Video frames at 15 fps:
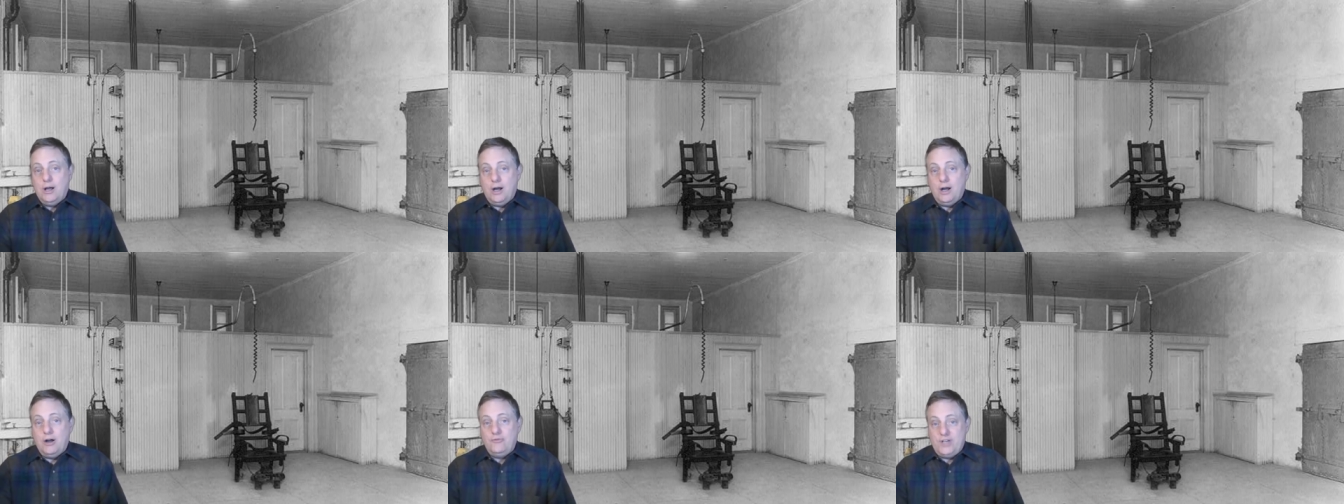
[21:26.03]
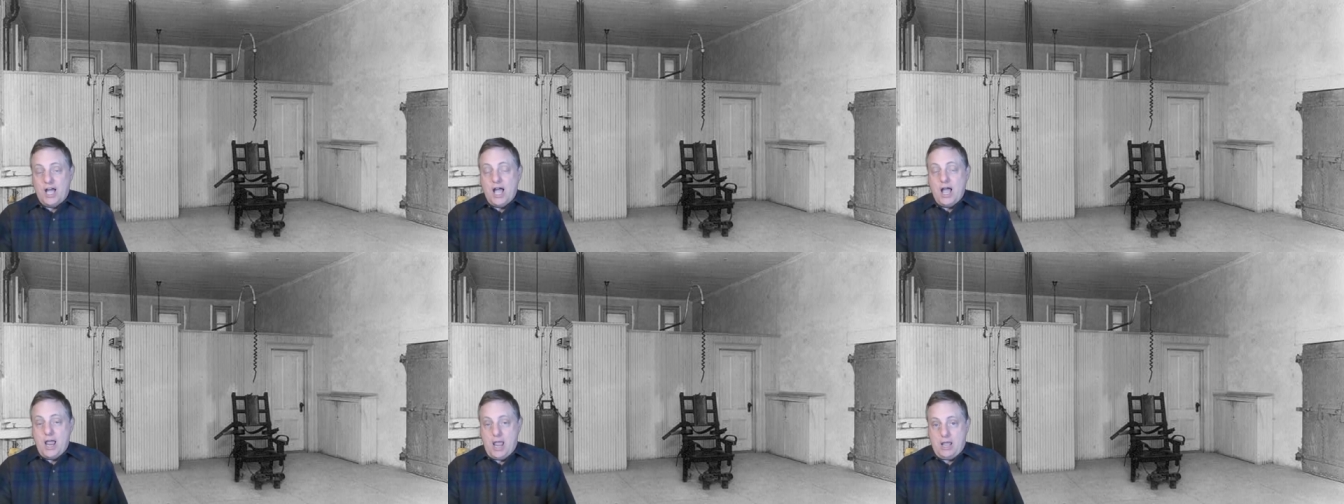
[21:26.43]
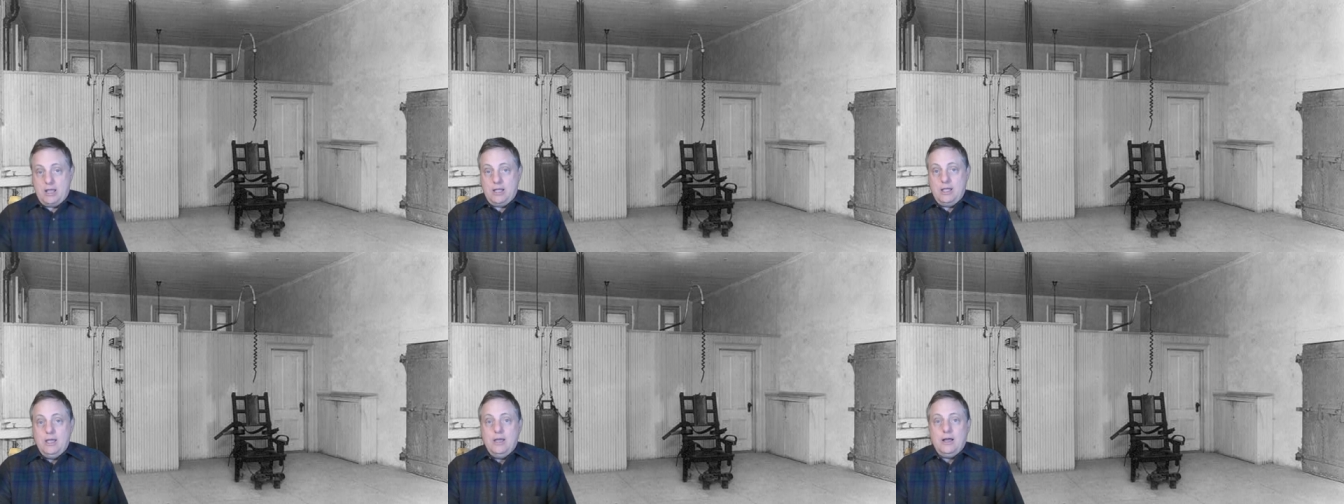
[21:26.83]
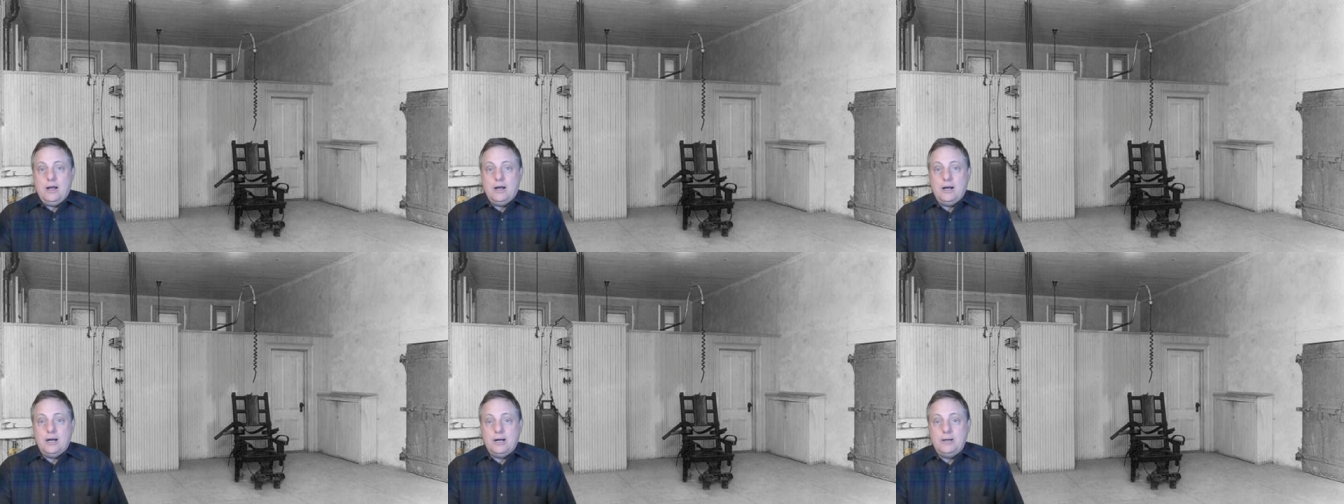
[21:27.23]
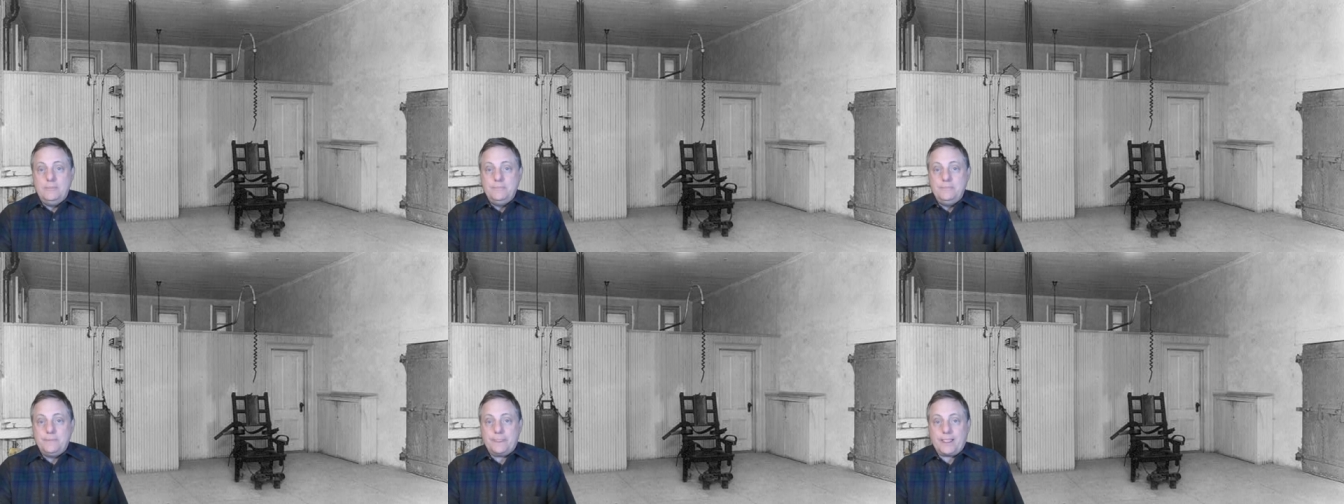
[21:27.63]
of dying. Um,
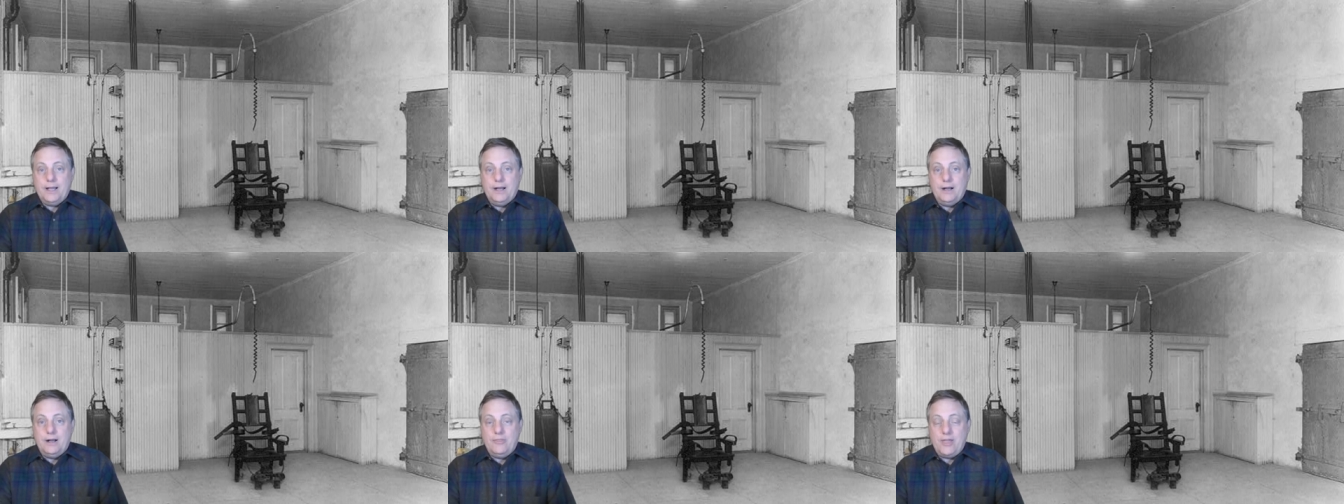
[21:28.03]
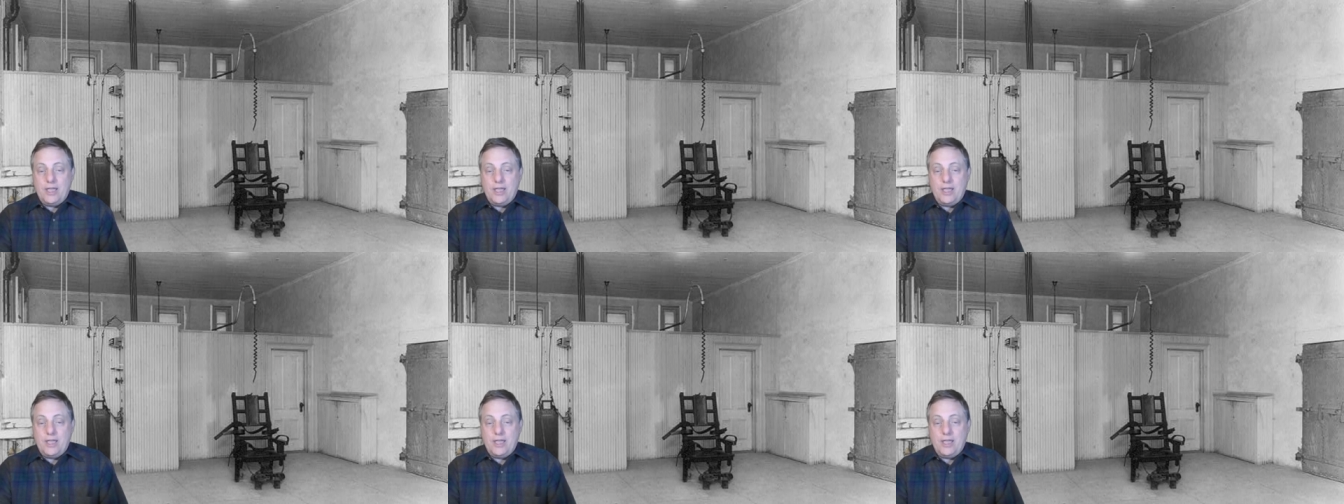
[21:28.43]
uh,